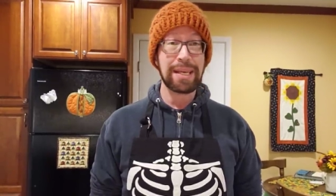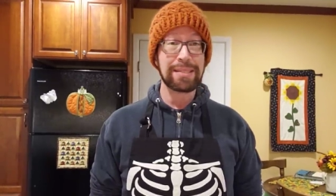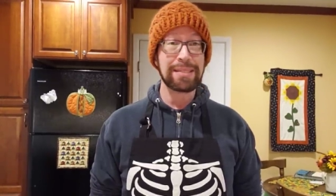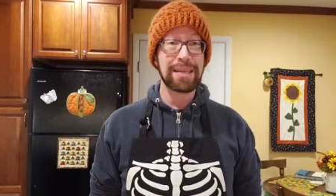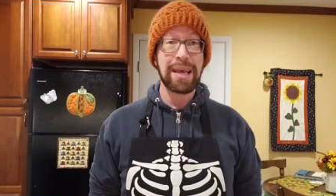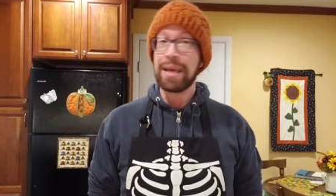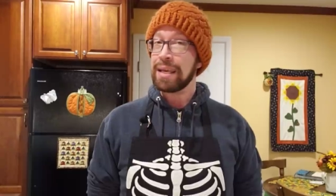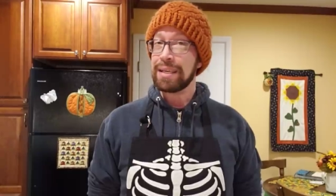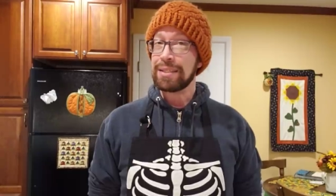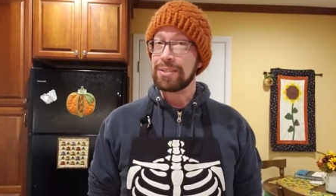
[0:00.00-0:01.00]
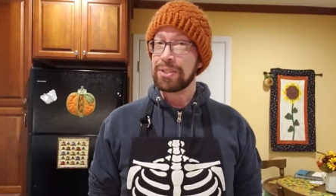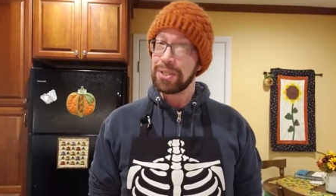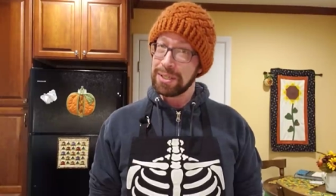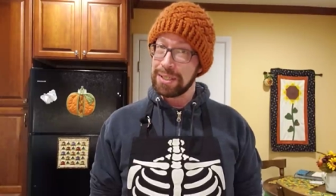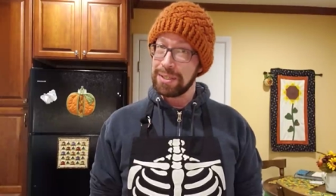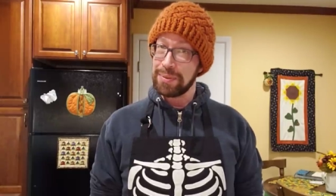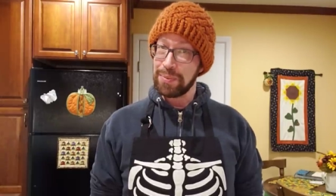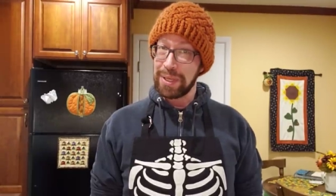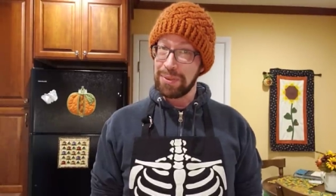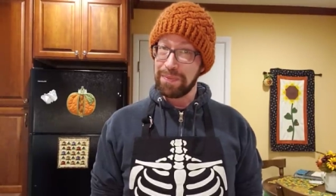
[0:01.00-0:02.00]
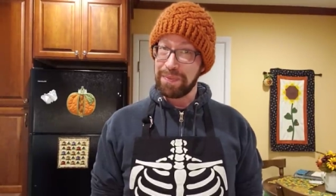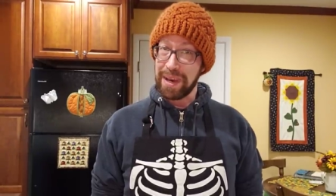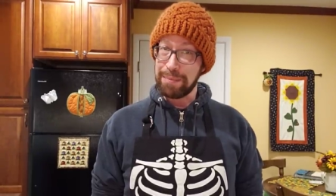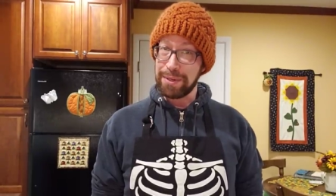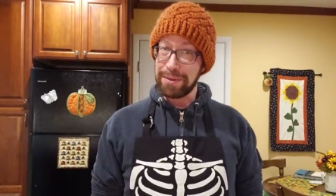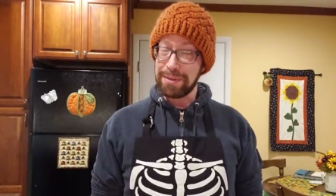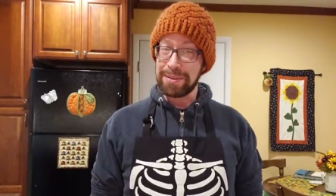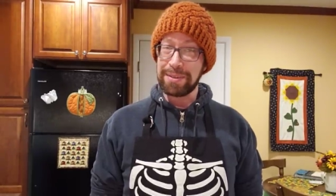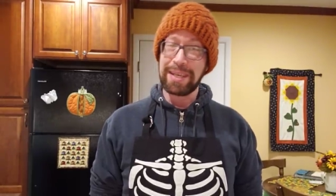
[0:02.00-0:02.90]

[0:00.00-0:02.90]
Yes, it's cooking with fiber.